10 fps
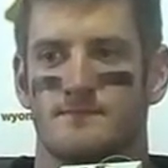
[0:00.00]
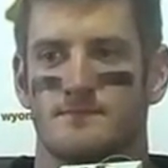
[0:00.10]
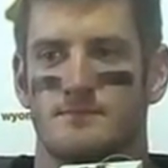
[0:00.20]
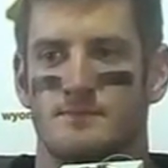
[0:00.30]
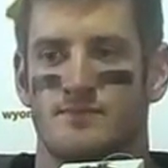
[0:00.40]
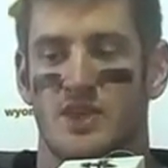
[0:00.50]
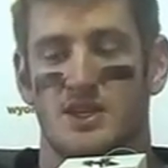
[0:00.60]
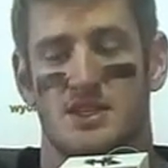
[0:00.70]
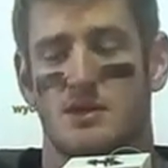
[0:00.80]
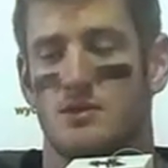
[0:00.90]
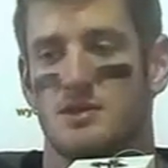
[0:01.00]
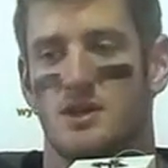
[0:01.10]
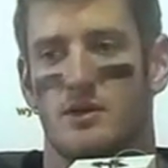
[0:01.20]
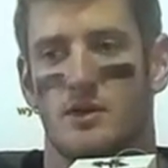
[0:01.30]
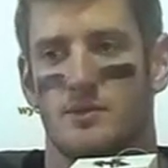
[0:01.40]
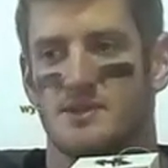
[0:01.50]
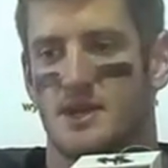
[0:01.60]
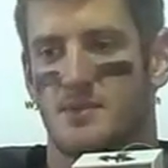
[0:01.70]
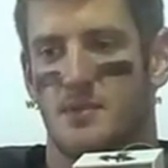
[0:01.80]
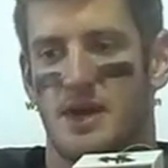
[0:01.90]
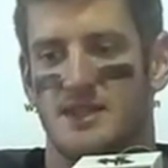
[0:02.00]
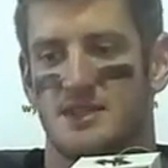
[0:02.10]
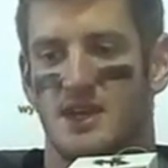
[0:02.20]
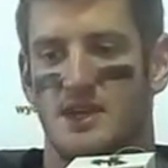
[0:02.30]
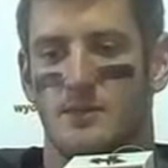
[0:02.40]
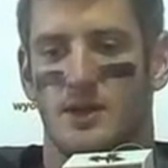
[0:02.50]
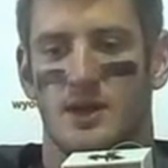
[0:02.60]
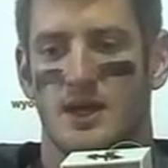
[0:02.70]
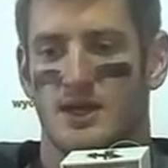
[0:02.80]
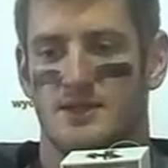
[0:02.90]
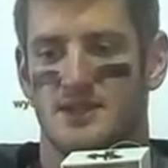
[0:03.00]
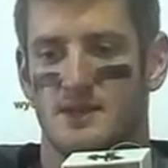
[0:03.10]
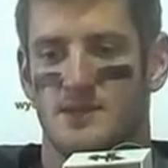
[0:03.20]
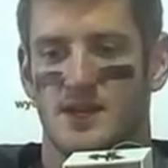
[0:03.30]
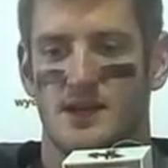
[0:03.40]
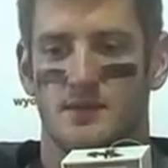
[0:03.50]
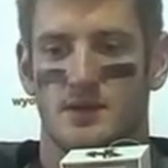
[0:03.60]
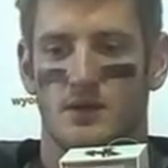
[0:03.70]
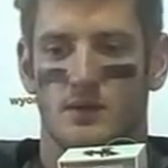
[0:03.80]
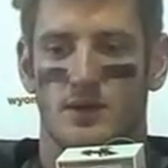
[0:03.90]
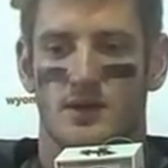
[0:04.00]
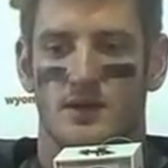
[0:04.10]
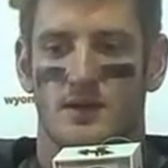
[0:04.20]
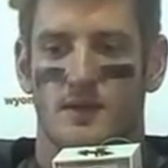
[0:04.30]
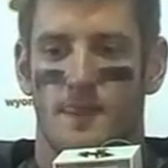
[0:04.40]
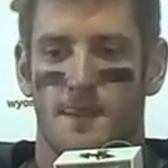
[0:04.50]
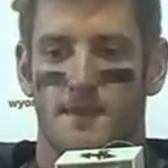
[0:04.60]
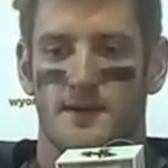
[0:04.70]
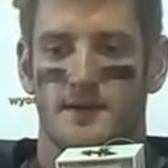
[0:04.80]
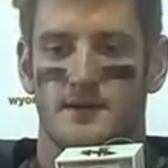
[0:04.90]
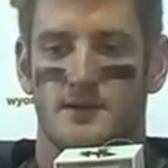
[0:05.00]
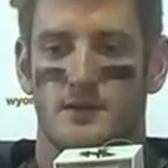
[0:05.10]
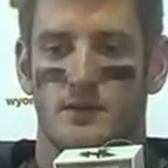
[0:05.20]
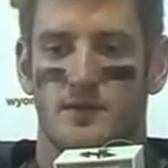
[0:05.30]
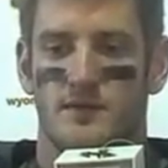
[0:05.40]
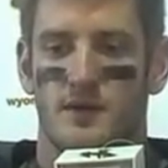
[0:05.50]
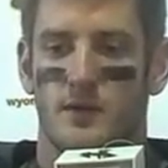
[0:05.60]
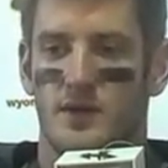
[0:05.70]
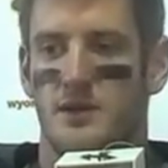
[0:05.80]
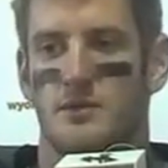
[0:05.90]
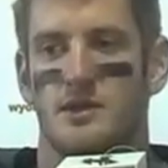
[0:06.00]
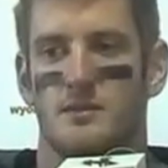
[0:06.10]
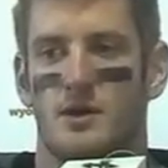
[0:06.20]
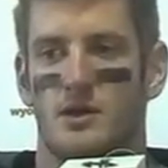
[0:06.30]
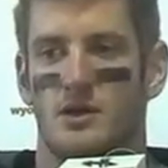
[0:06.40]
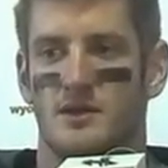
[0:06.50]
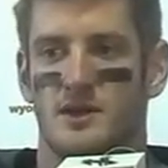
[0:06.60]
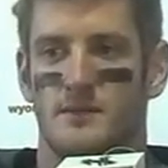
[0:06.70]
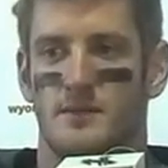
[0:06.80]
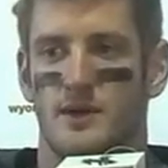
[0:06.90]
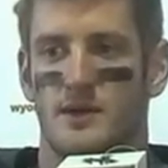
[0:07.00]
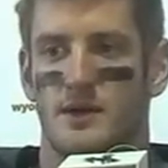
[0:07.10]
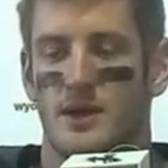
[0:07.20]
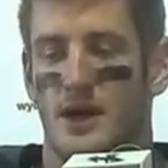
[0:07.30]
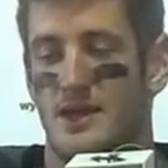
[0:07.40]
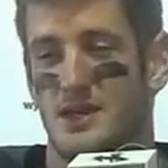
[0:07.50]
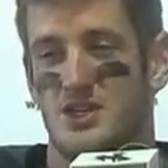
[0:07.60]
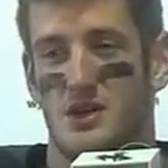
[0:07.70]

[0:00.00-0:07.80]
It's huge. It opens up the passing game, but at the same time, we felt we could run the ball on them. But I think Sean can